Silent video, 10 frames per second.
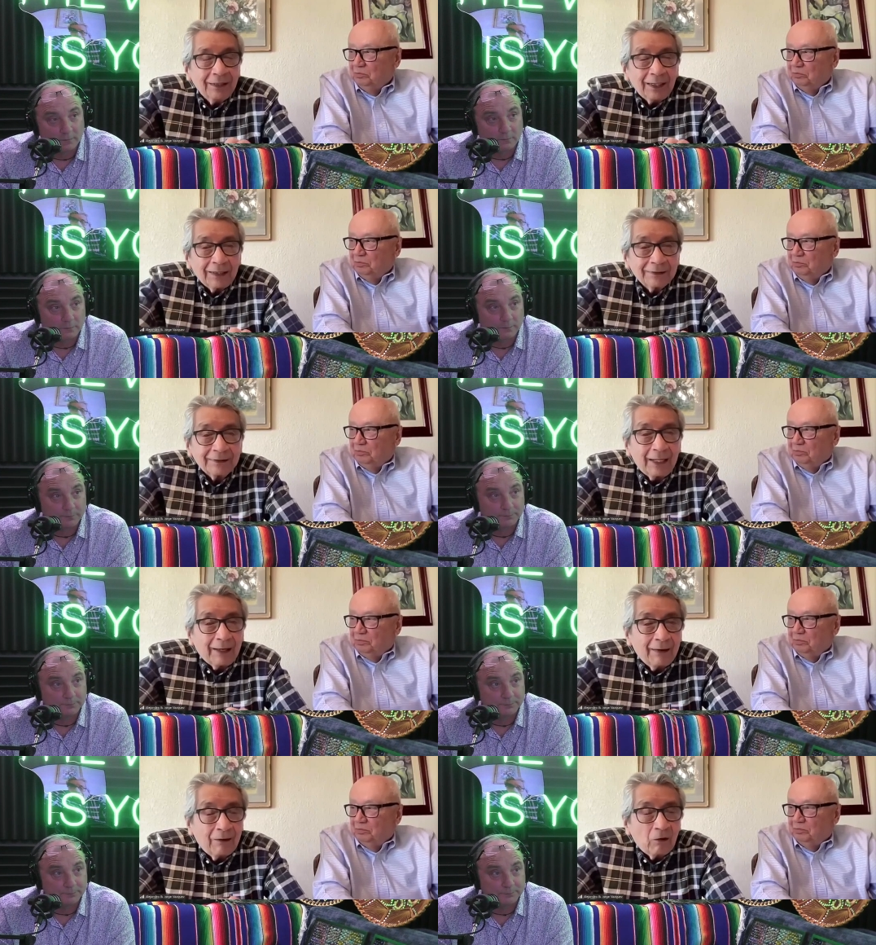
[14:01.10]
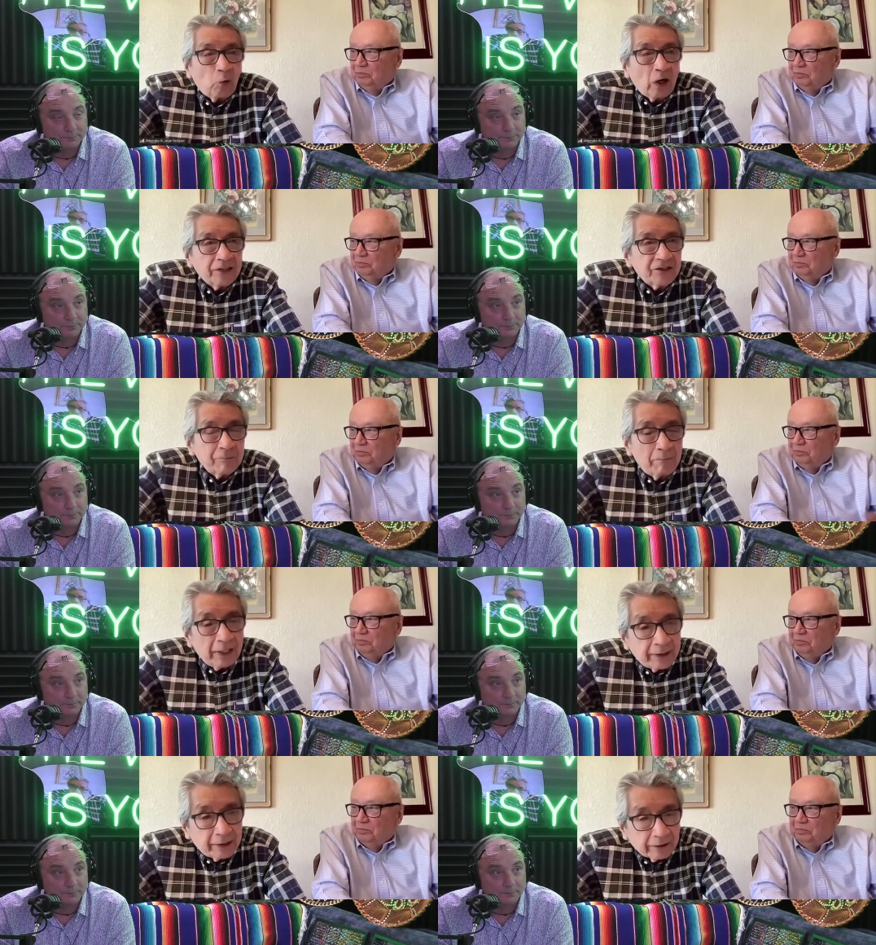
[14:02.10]
Speaker 1: as a
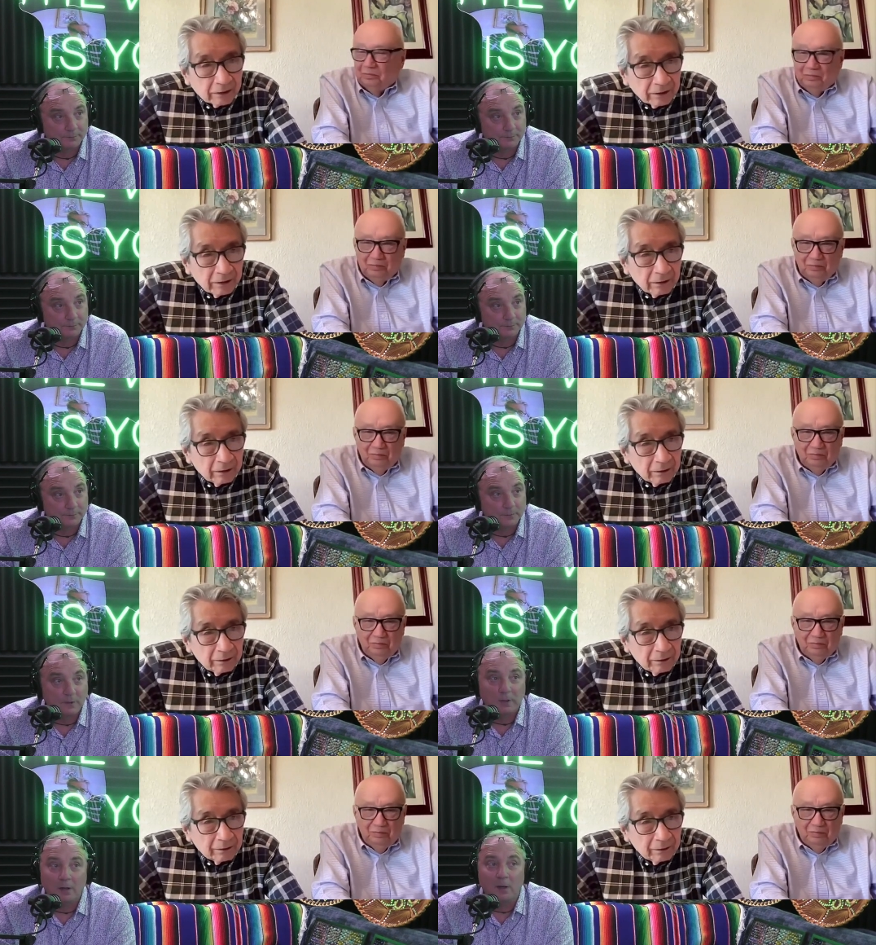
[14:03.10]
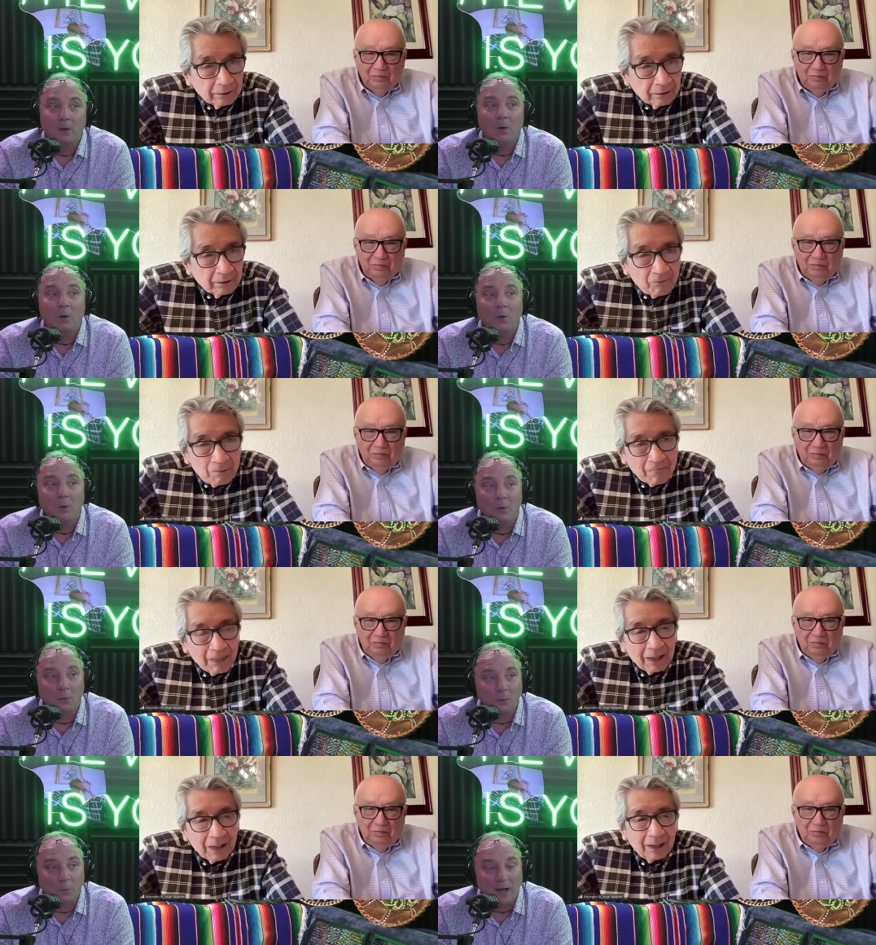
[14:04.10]
watchmaker.
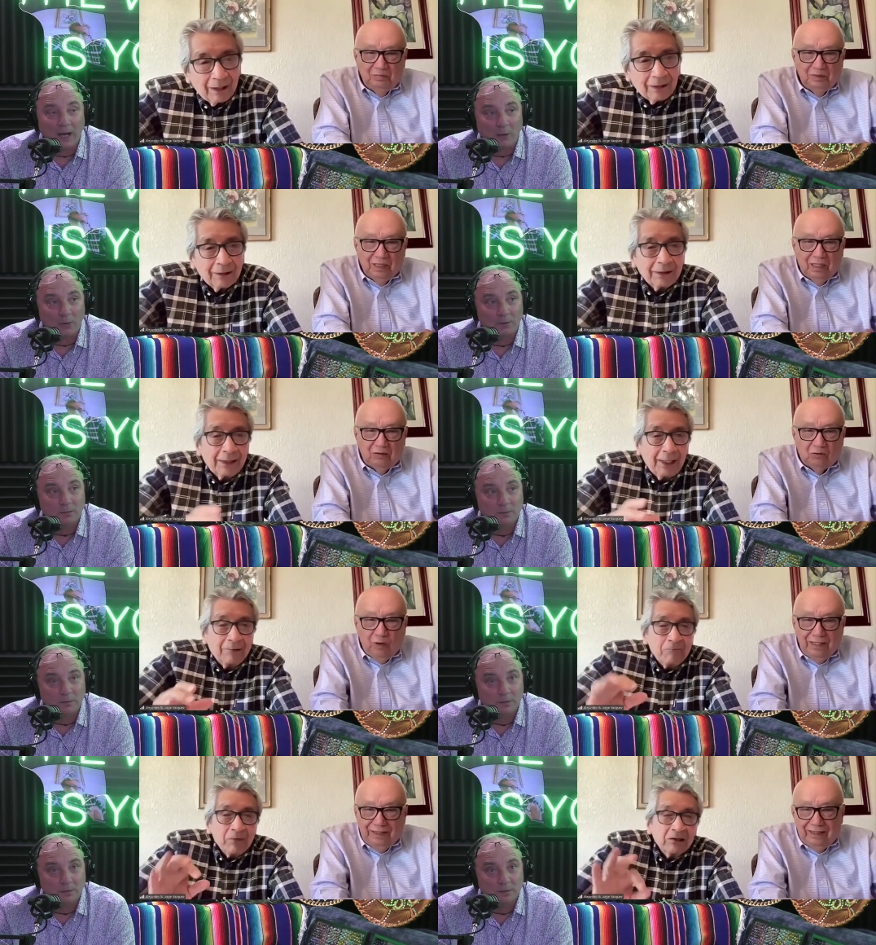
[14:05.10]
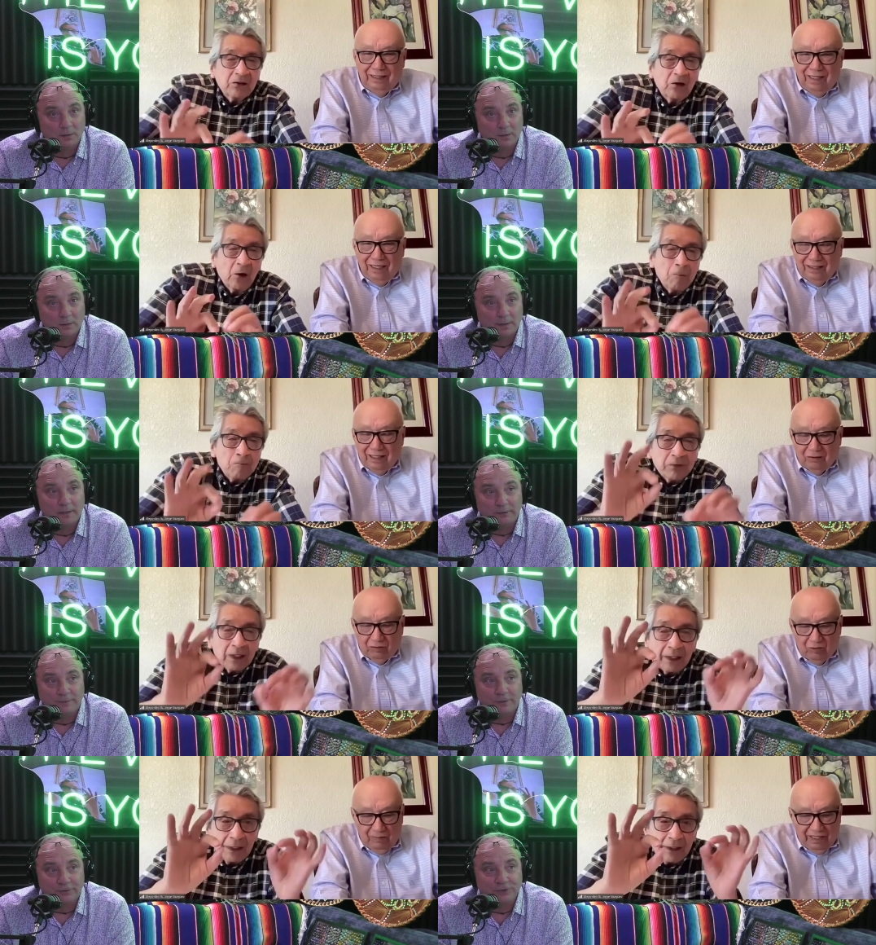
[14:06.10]
Oh,
Speaker 2: wow.
Speaker 1: So, his
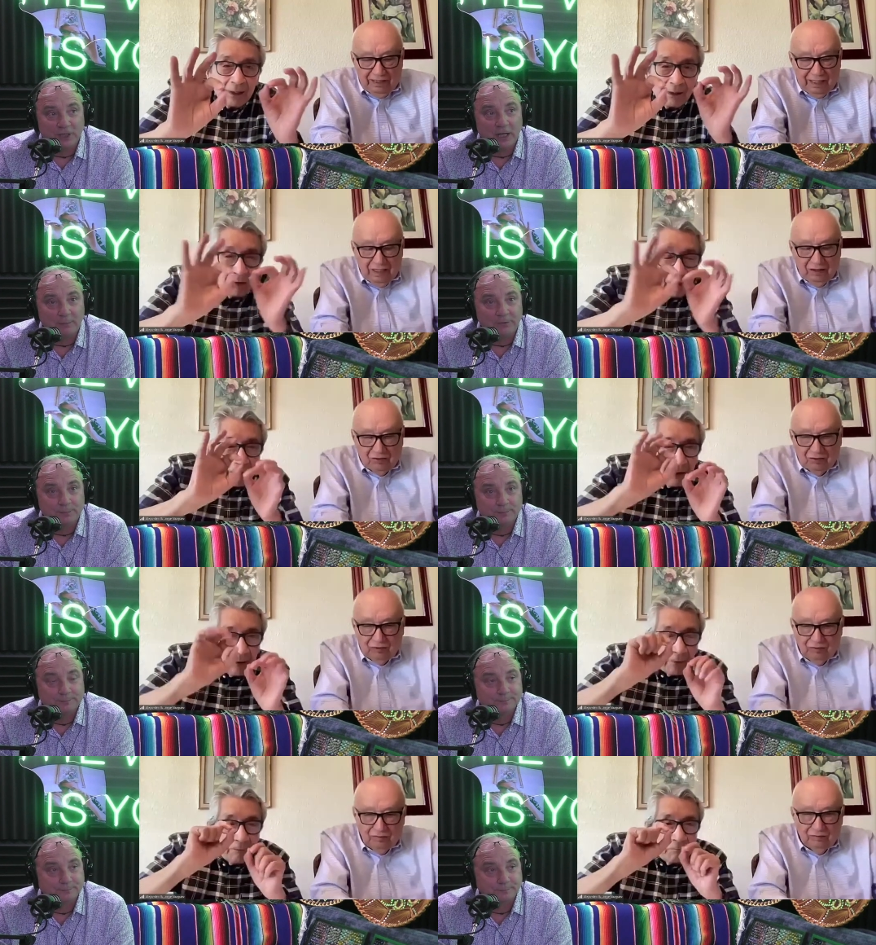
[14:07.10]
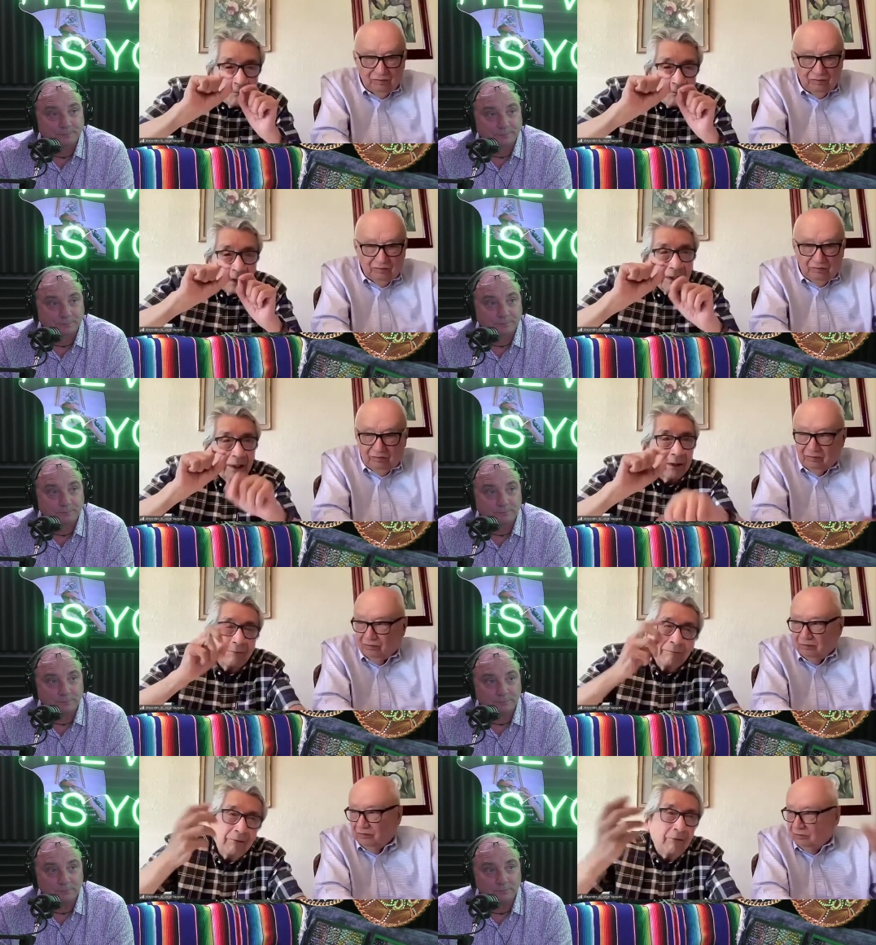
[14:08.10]
first yeah, jobs. He,
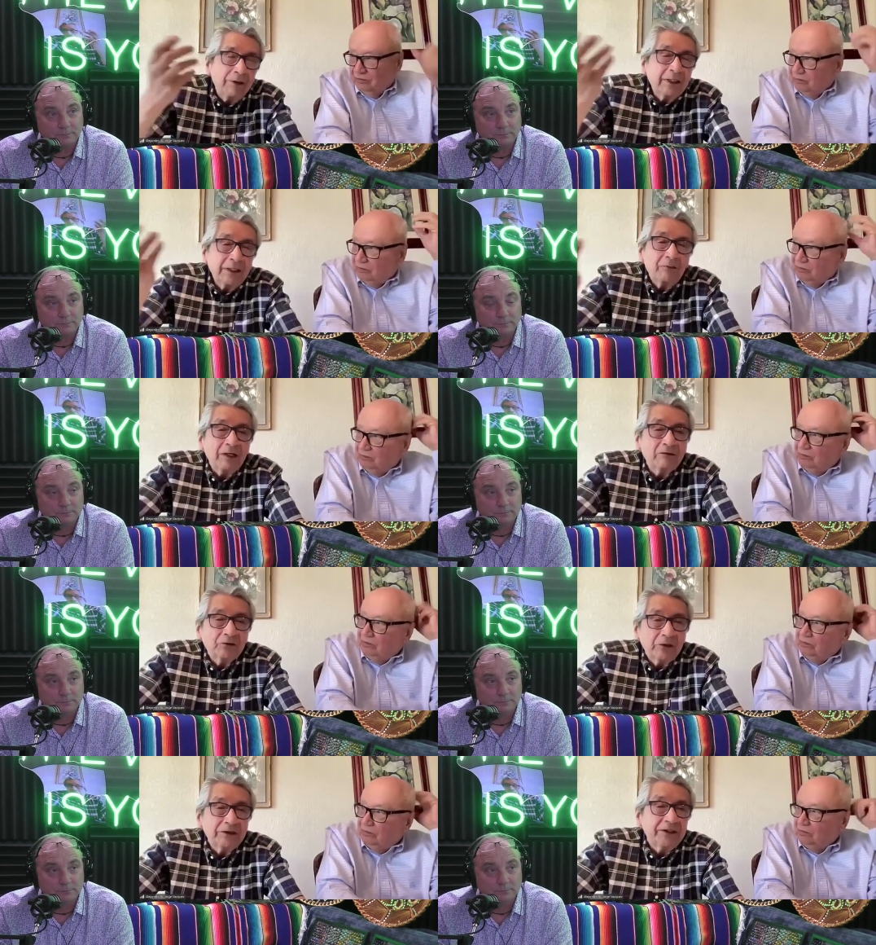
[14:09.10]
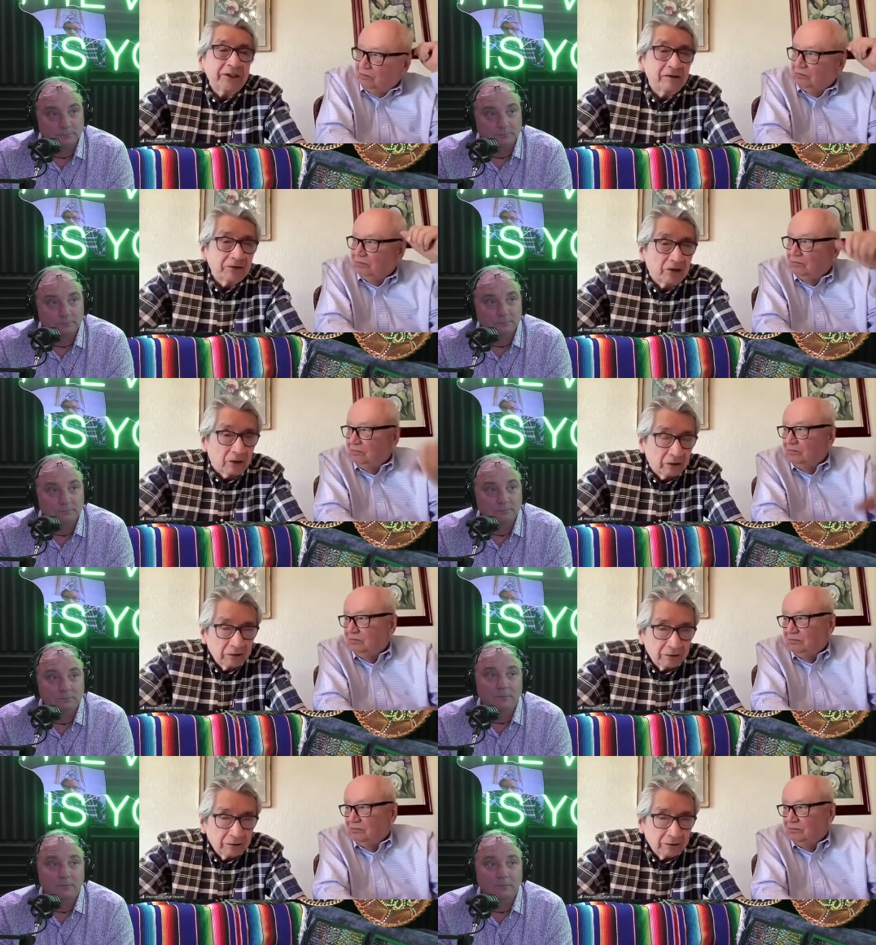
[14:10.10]
when he was twenty years old. So